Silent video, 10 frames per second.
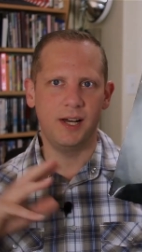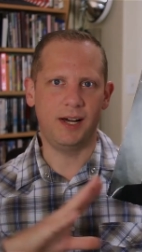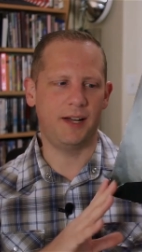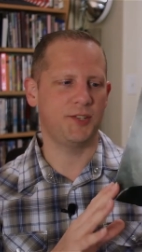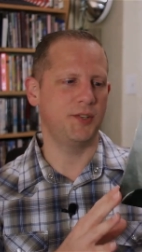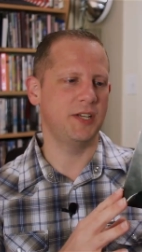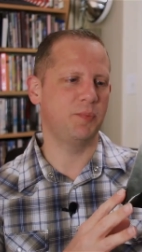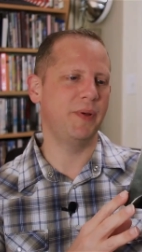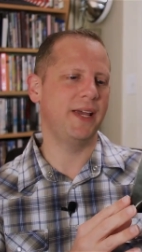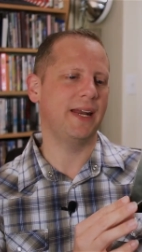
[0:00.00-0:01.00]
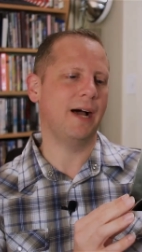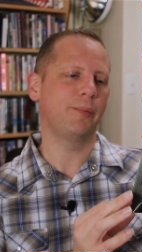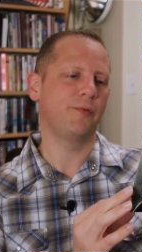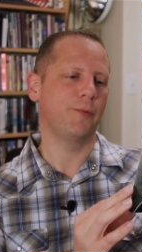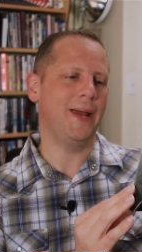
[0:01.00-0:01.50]
Uh, so this being an
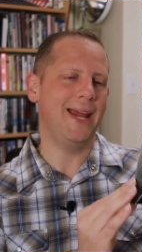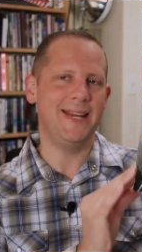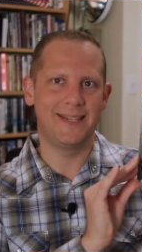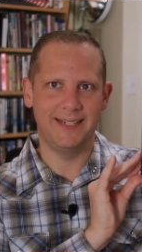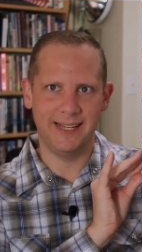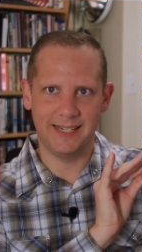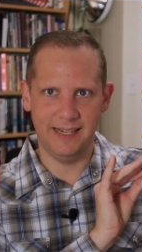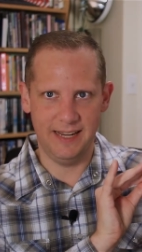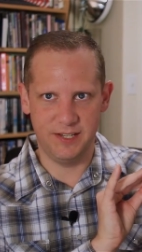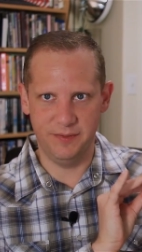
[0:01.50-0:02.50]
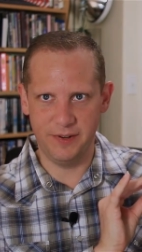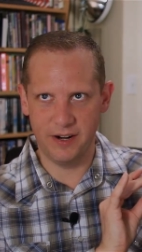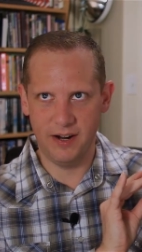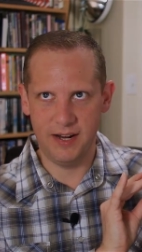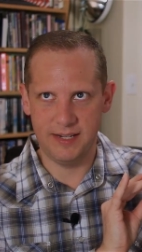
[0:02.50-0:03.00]
album from 86, it's
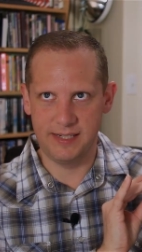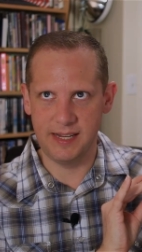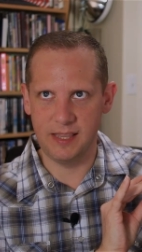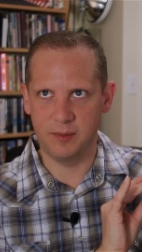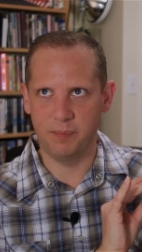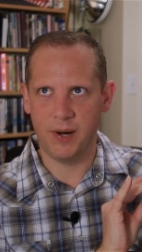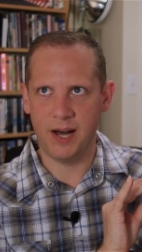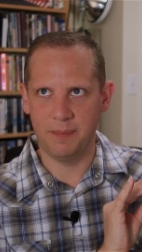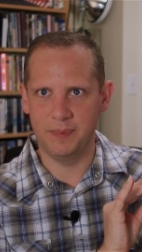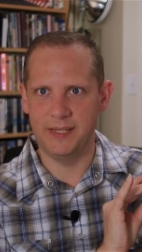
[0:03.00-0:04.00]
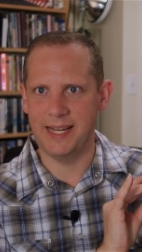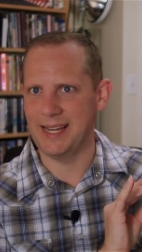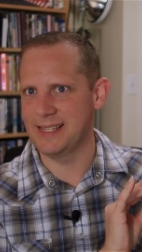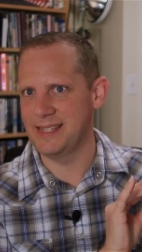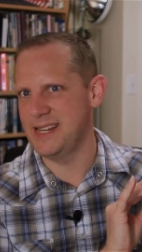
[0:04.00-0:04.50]
very synth pop,
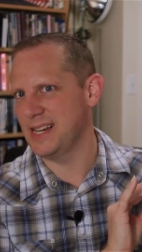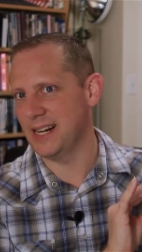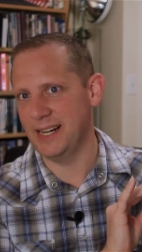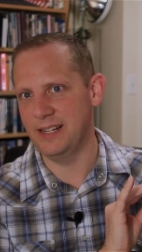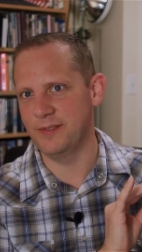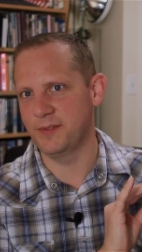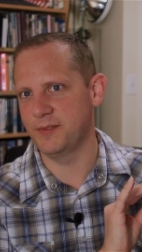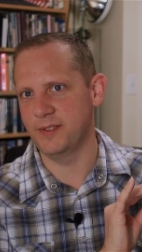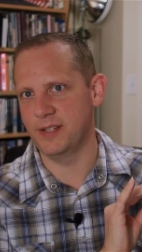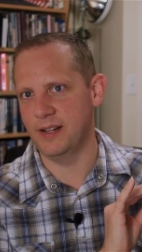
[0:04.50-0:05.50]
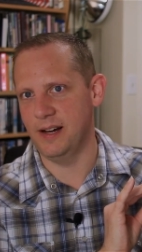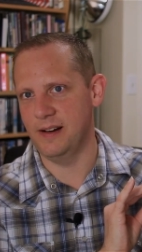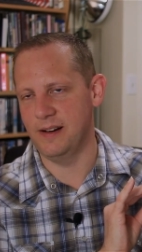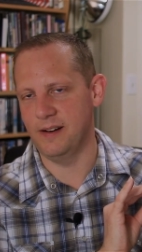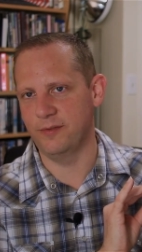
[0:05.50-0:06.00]
dancey kind of
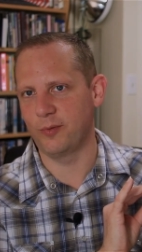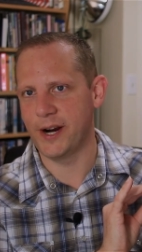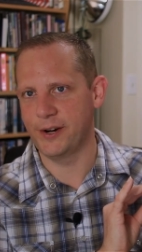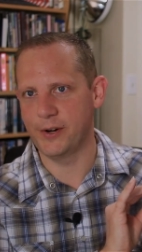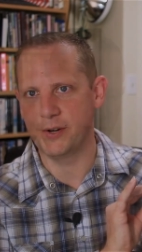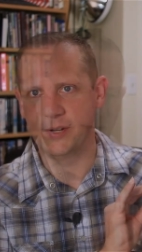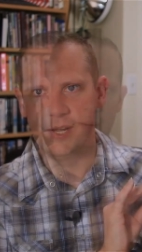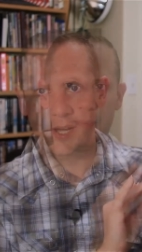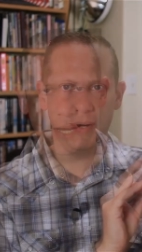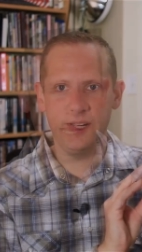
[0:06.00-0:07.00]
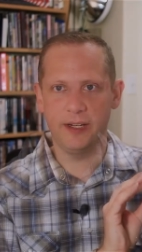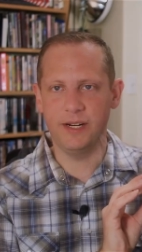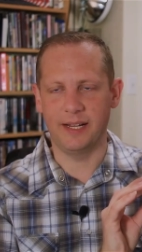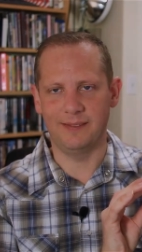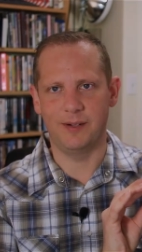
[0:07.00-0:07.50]
of record. Pretty
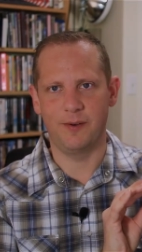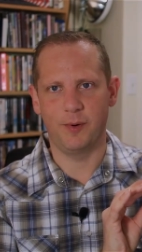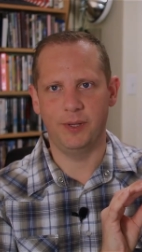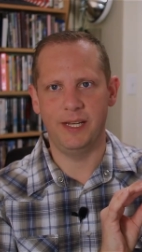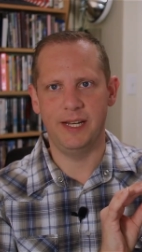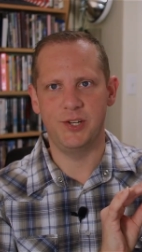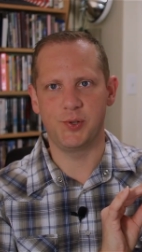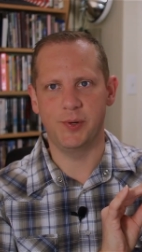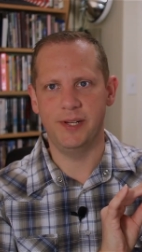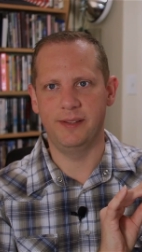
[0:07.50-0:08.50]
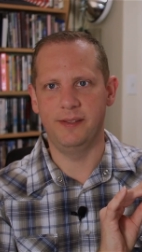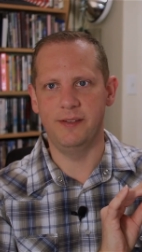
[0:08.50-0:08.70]
good. I, I really enjoyed.